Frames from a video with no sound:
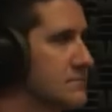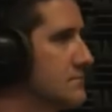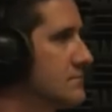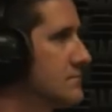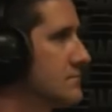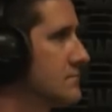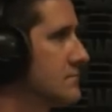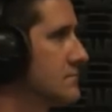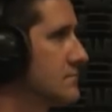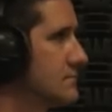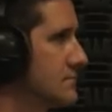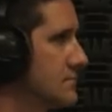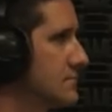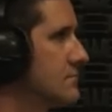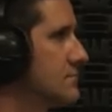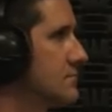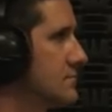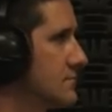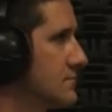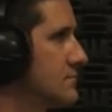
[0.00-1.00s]

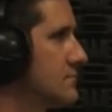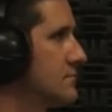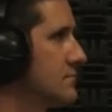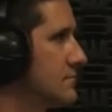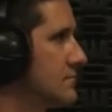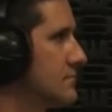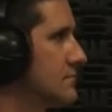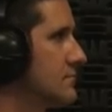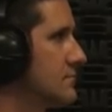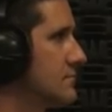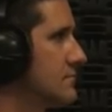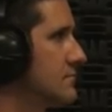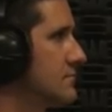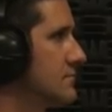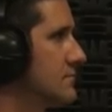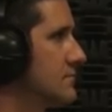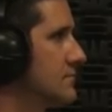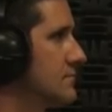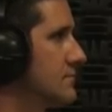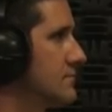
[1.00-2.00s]

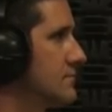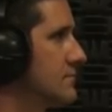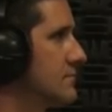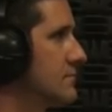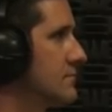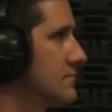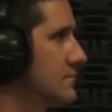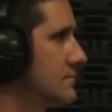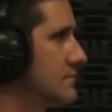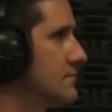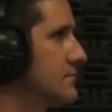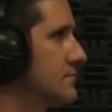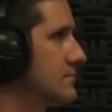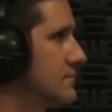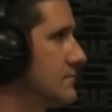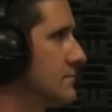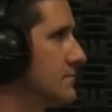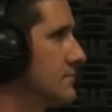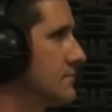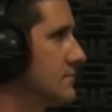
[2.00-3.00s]

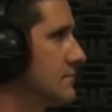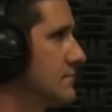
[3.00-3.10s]
[no speech]